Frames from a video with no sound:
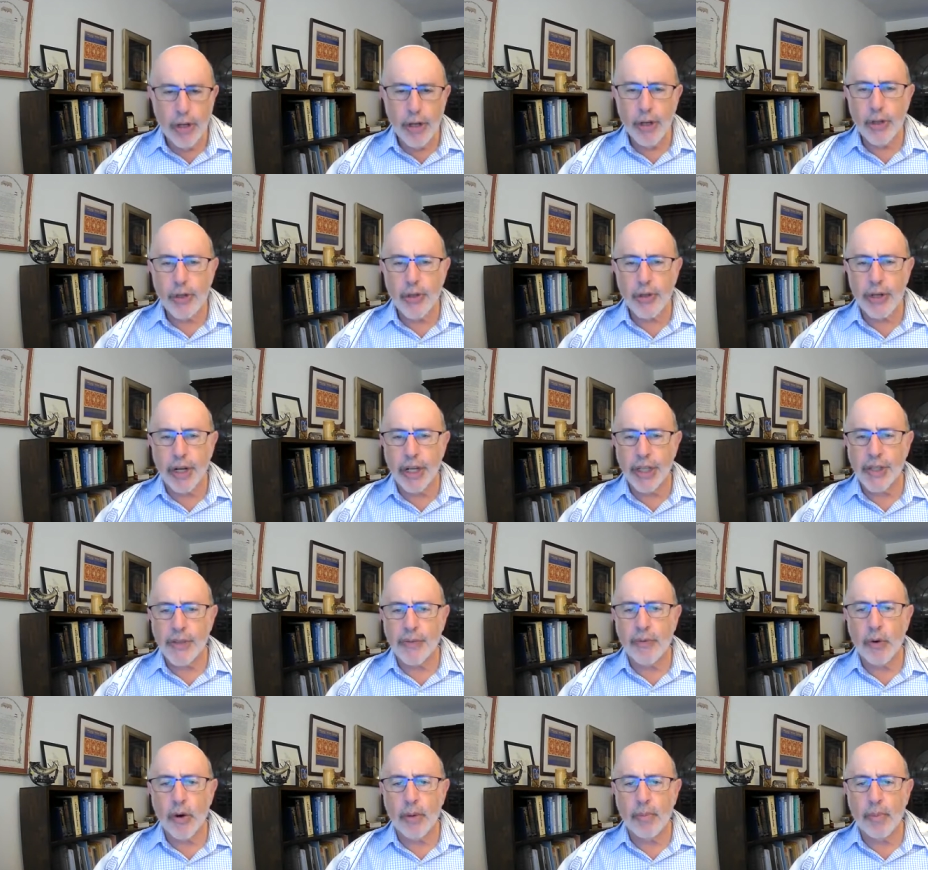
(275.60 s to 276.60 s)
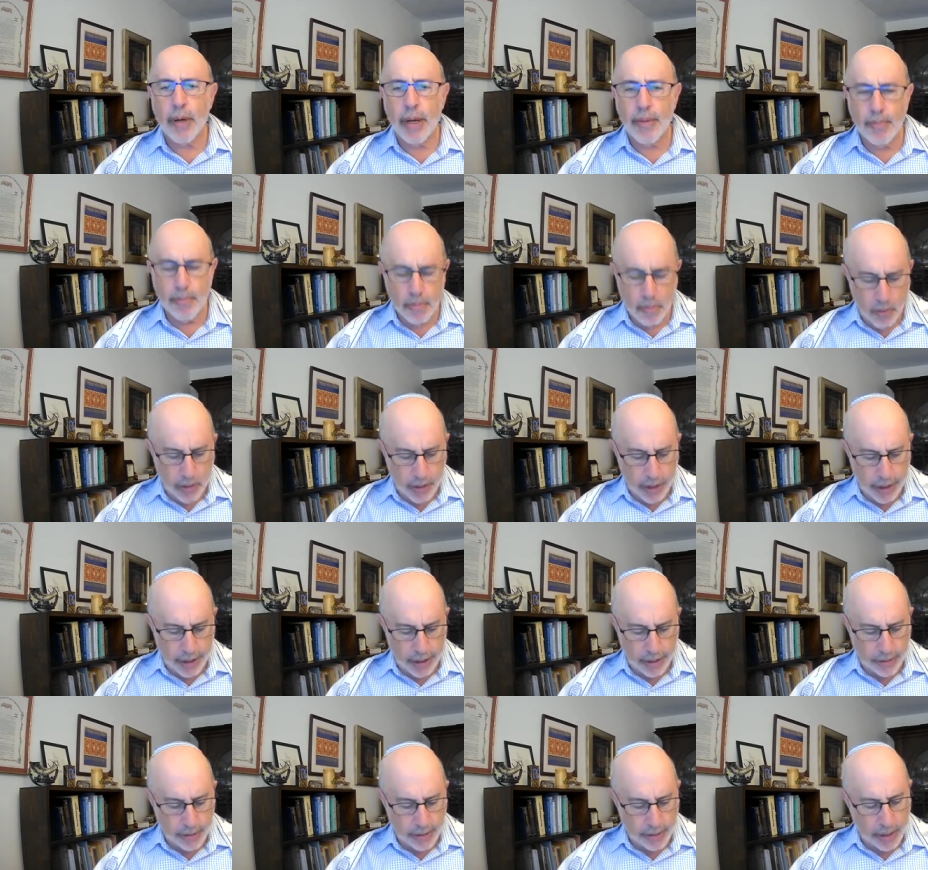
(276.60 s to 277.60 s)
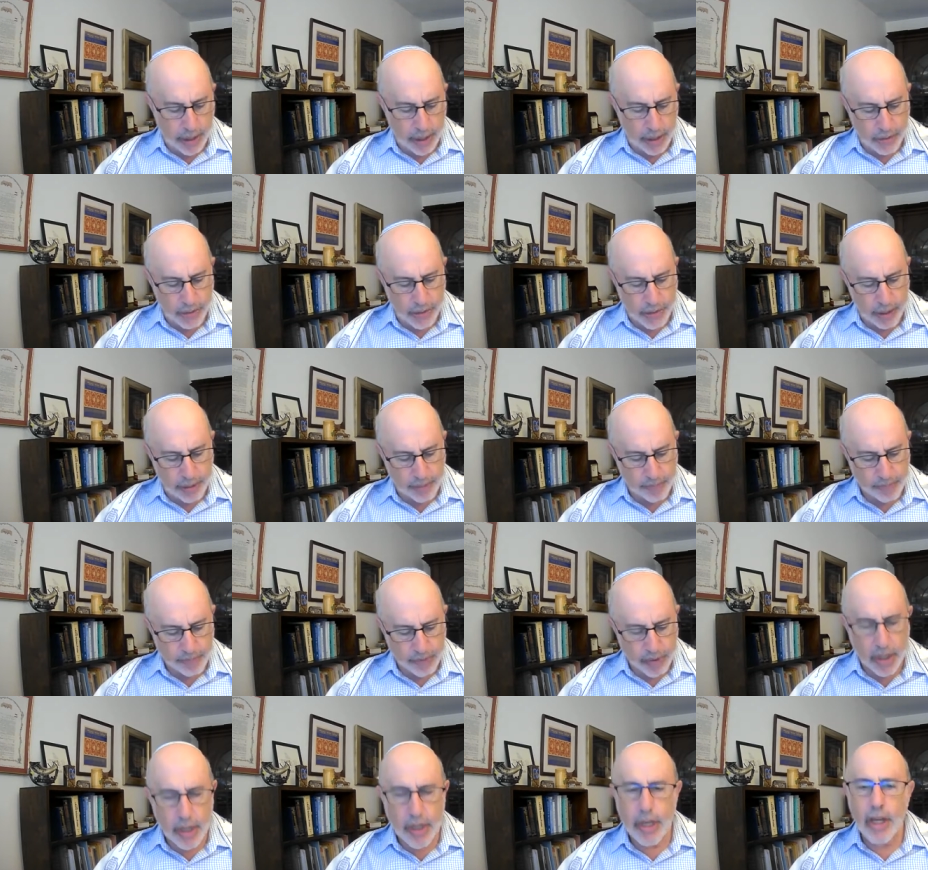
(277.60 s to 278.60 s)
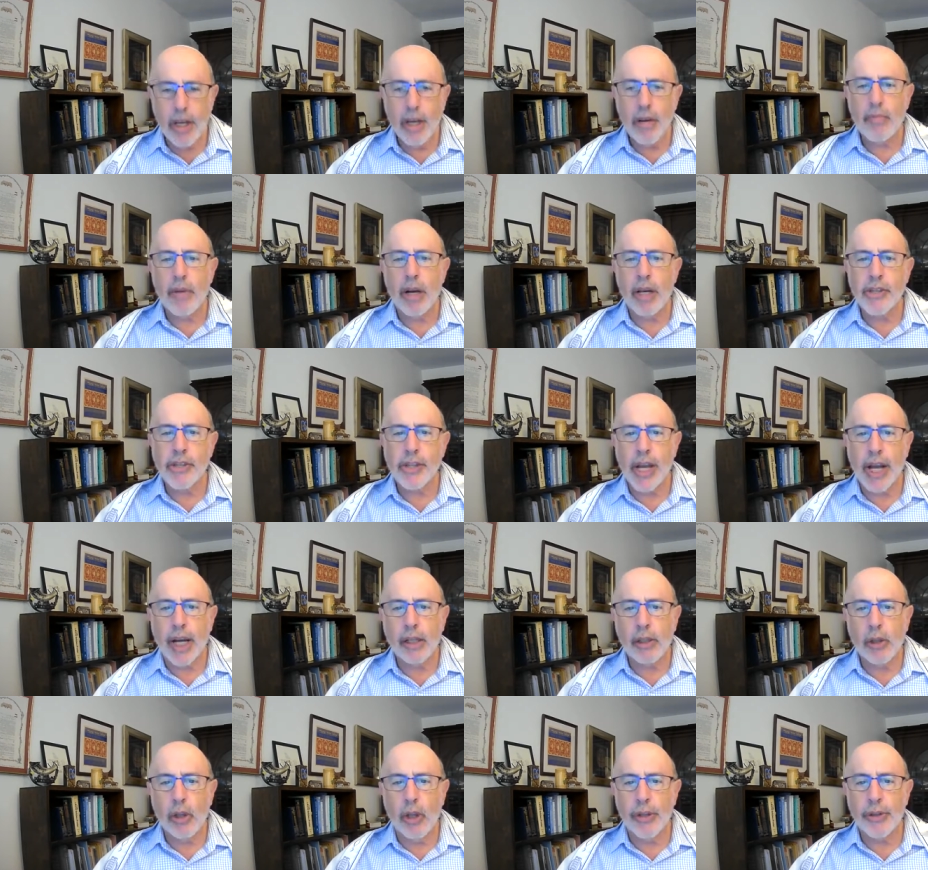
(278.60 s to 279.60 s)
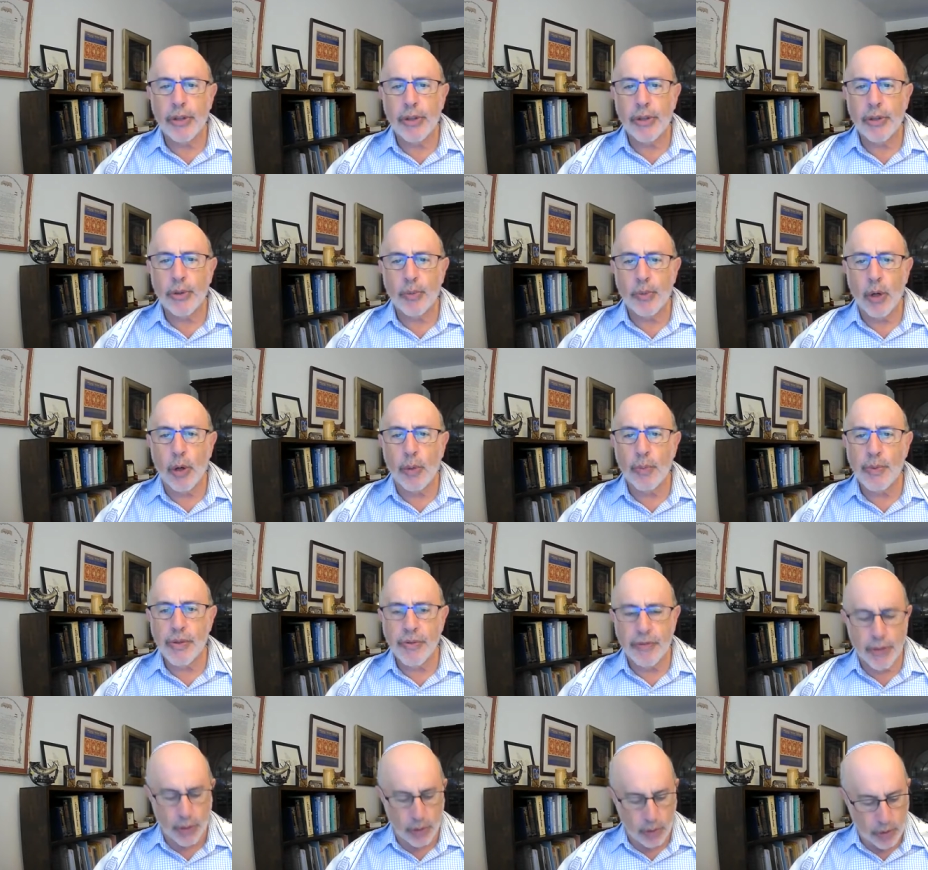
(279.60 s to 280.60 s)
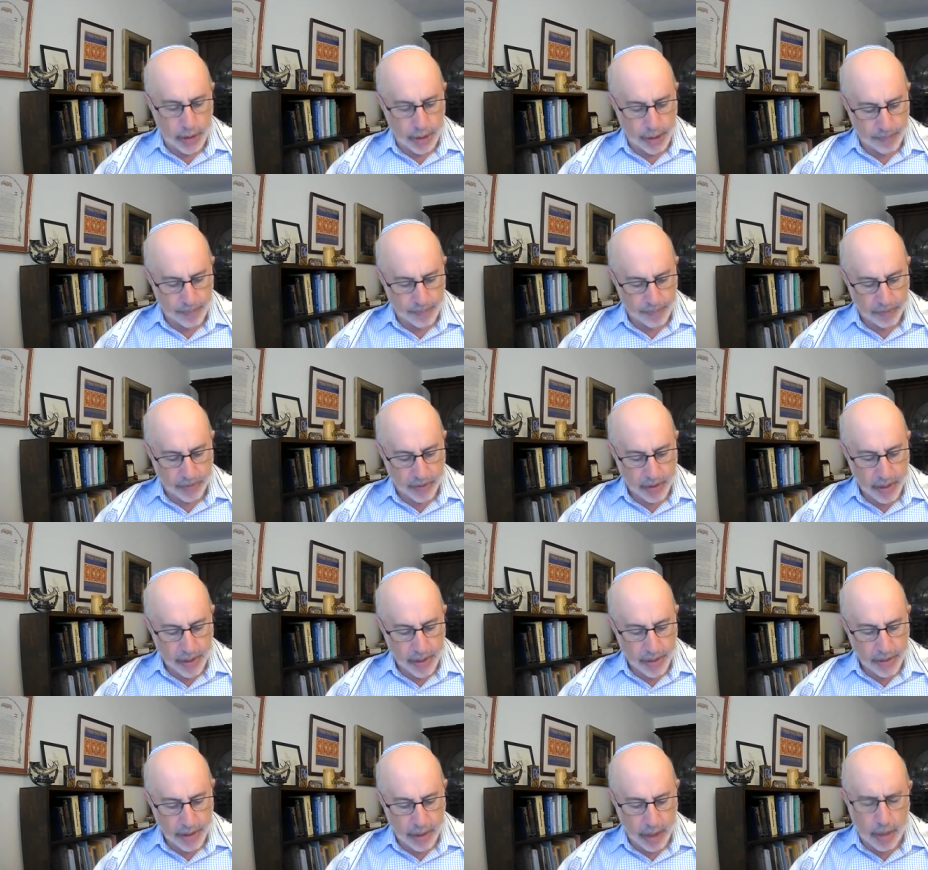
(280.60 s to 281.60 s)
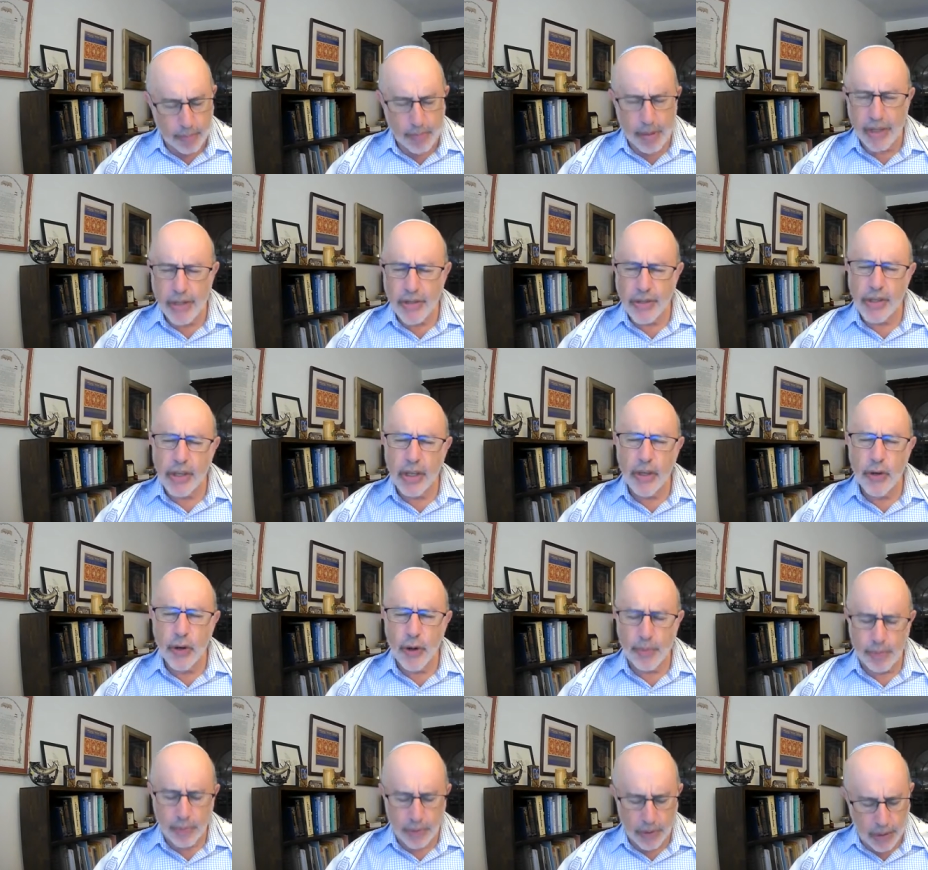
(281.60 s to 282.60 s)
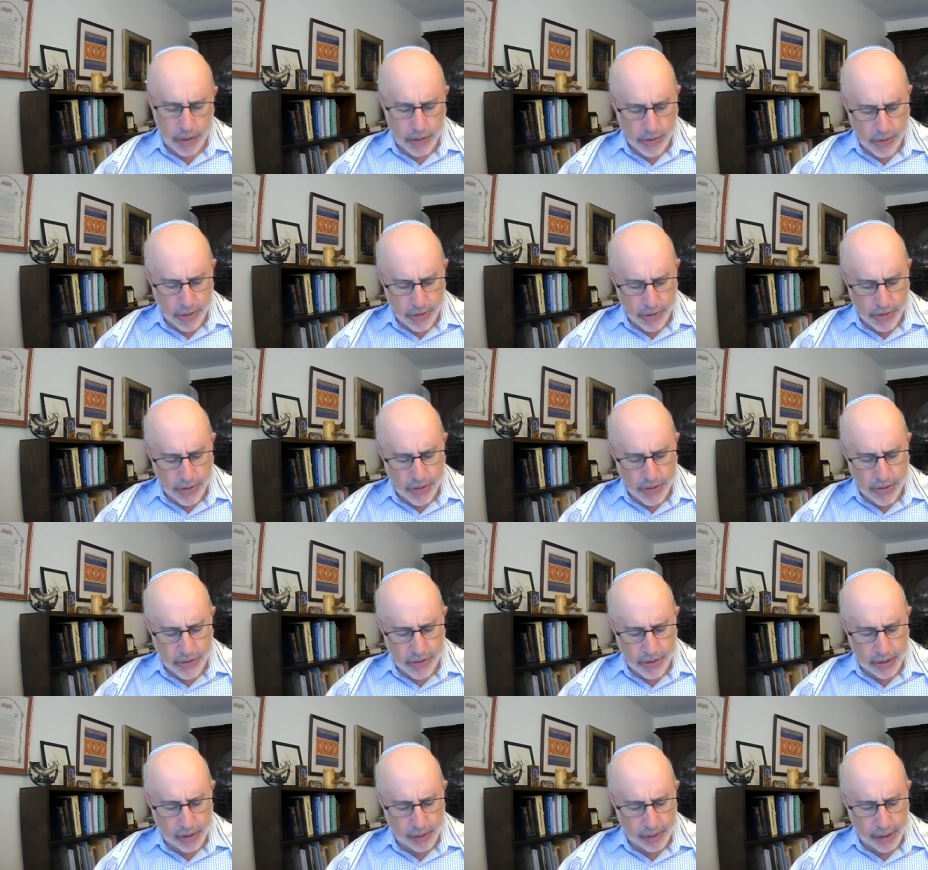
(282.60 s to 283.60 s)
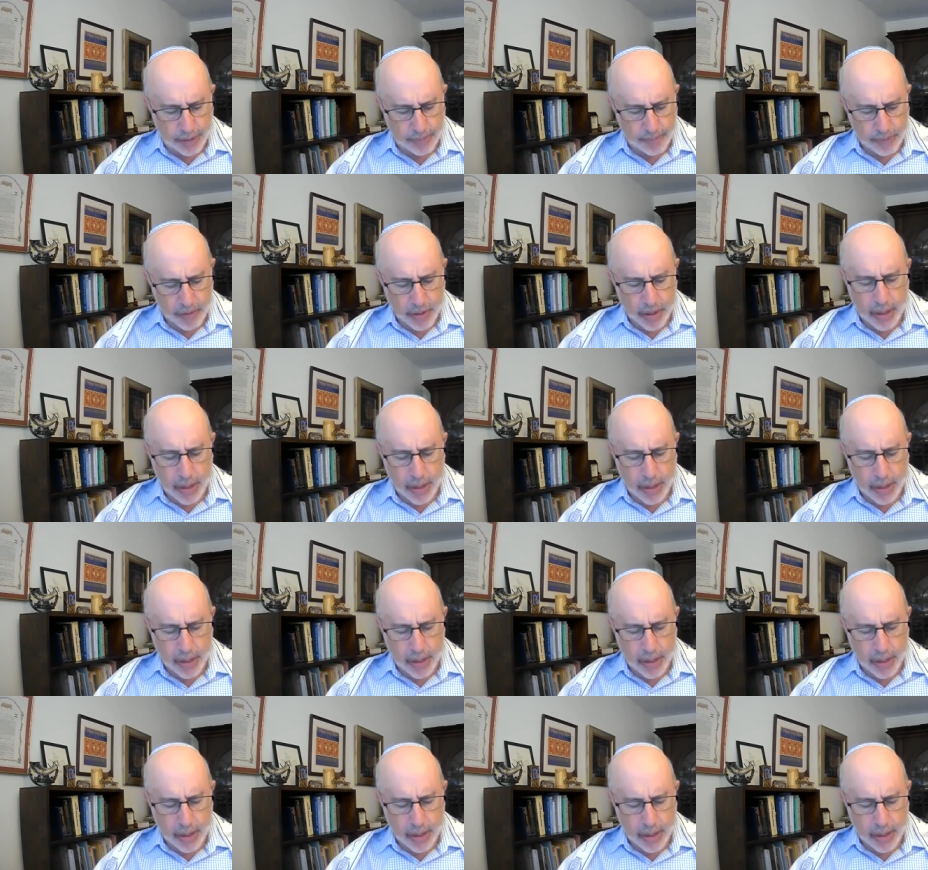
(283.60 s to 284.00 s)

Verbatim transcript: You transform my mourning into dancing, my sackcloth into robes of joy, that I might sing your praise unceasingly,